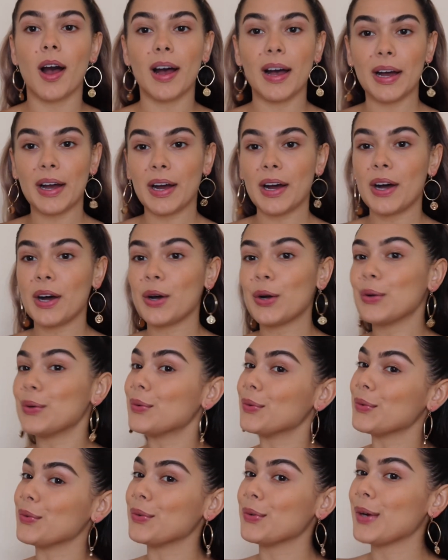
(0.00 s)

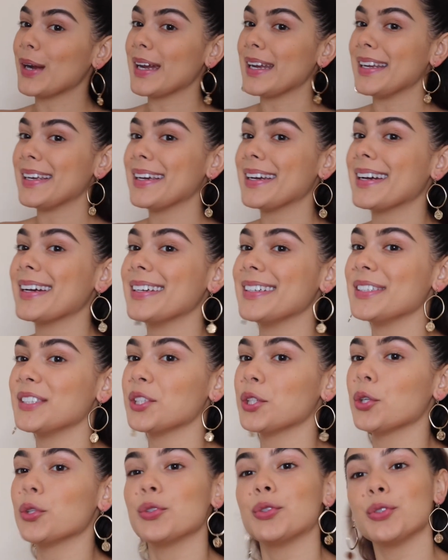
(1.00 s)
Alrighty guys,
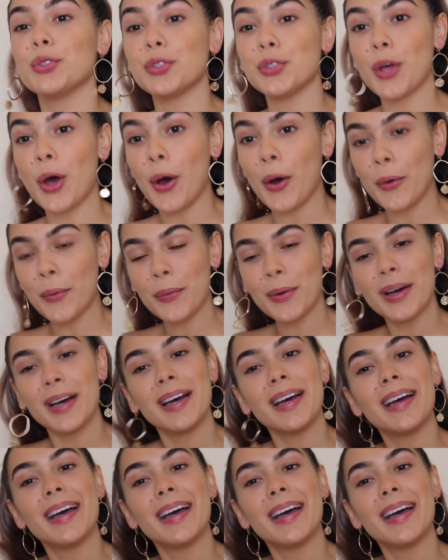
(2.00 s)
so